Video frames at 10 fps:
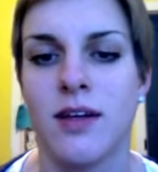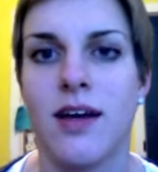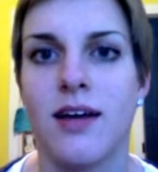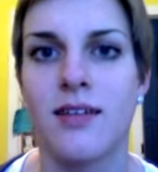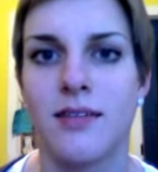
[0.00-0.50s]

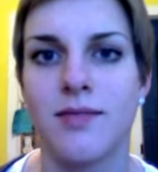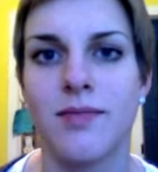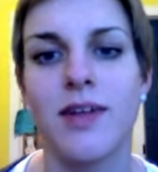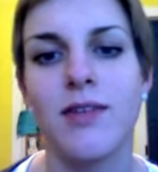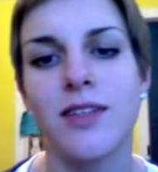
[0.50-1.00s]
and
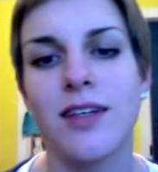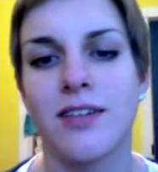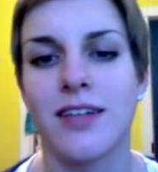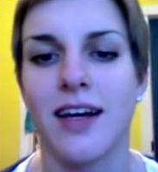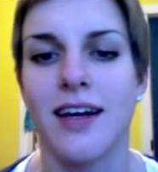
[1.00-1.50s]
but it was
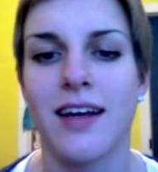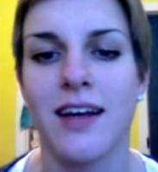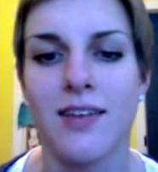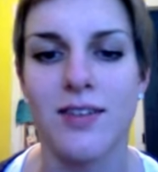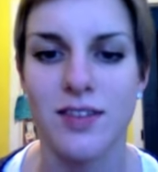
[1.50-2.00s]
entertaining
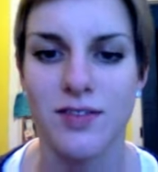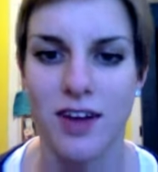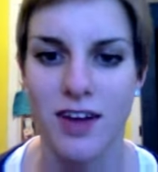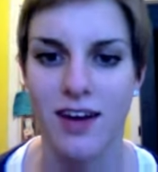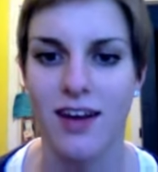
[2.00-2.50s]
and it was
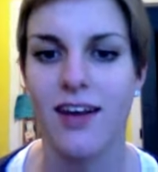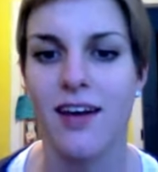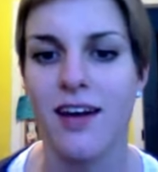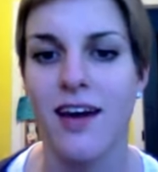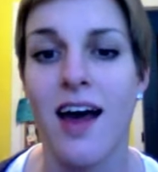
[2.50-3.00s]
fun
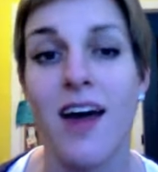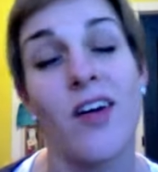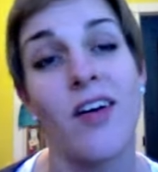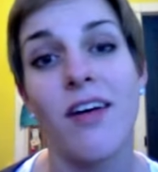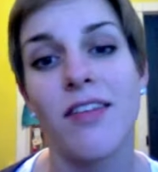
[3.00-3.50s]
and I
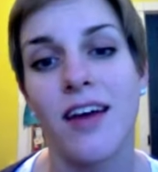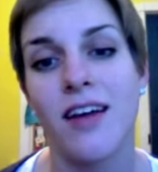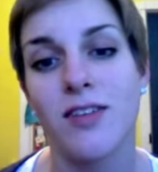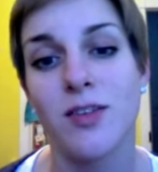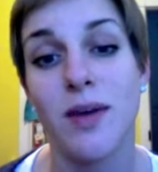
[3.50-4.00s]
found out
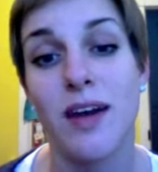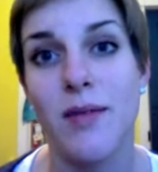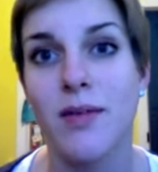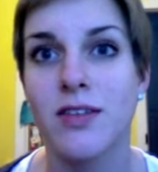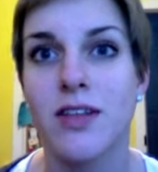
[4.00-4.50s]
that so my
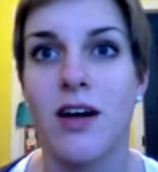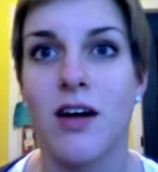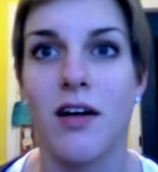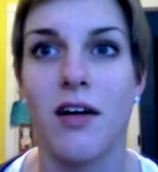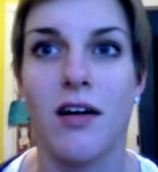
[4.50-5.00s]
neighbors
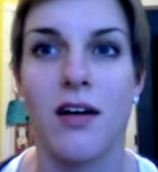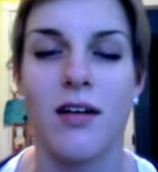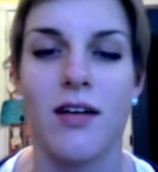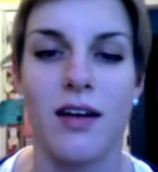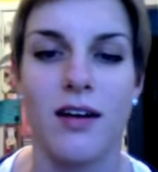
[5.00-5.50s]
are
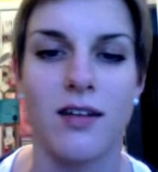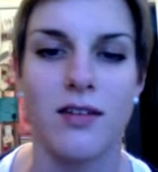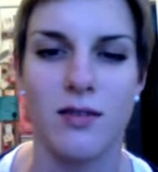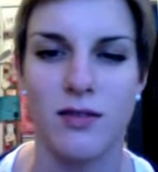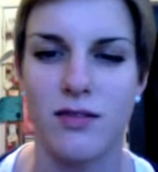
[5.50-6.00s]
like
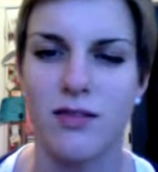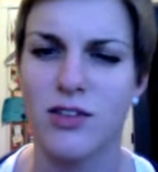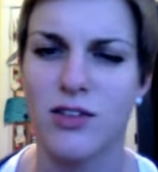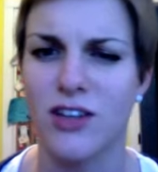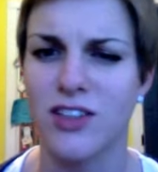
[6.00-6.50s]
well
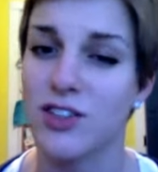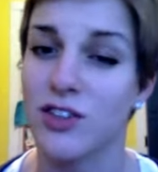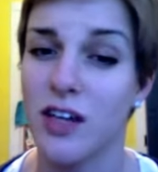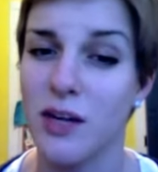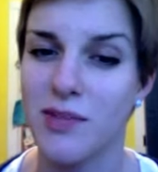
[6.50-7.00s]
across the
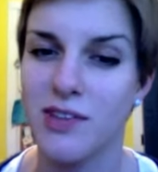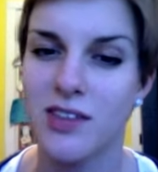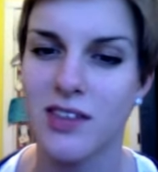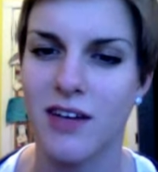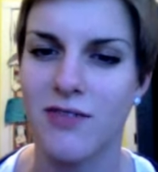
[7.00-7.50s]
street neighbors
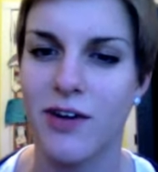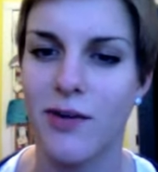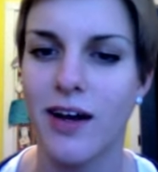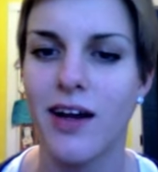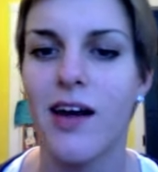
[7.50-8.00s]
kind of far
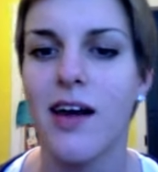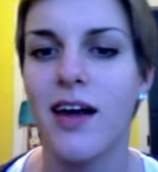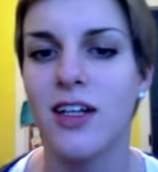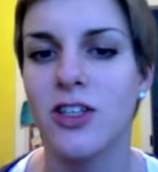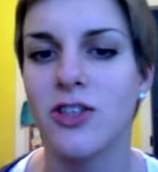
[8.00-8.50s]
away
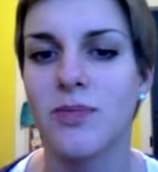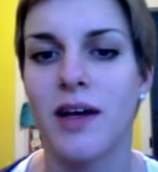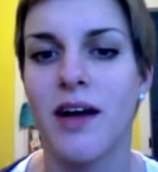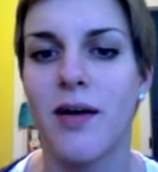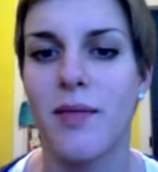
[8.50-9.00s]
ish but
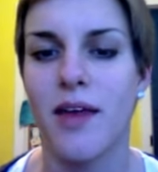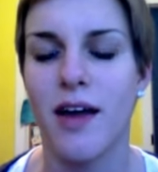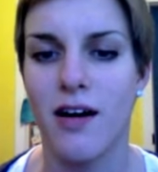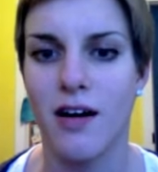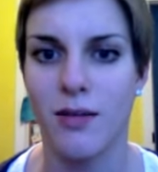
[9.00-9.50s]
um they
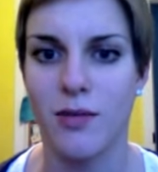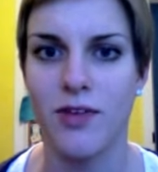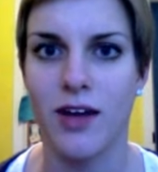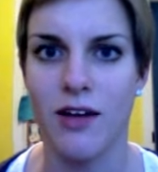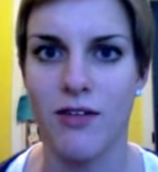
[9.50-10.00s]
are moving
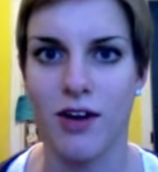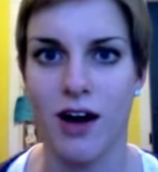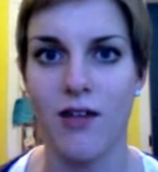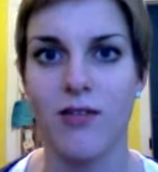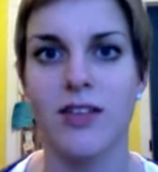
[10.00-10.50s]
out of their
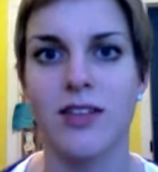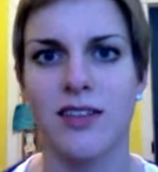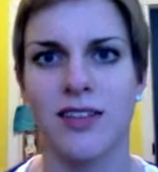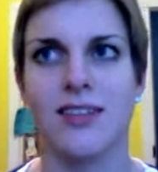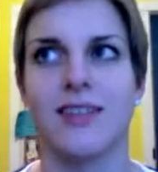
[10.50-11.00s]
house
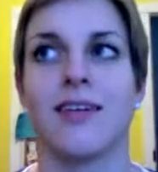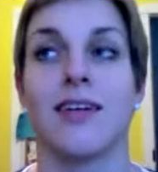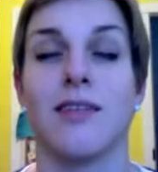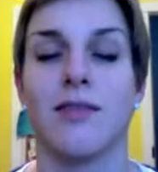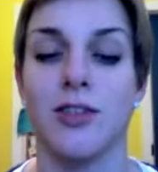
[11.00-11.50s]
because I don't
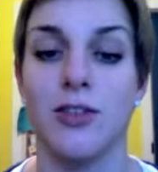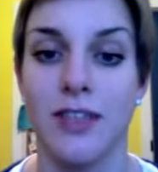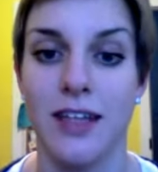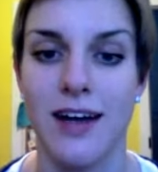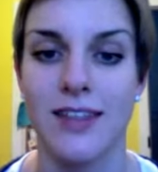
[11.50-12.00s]
know juicy
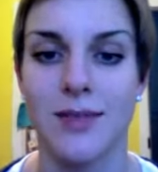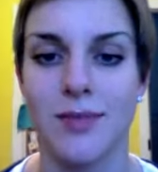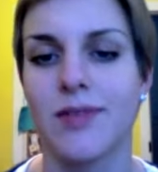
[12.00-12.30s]
gossip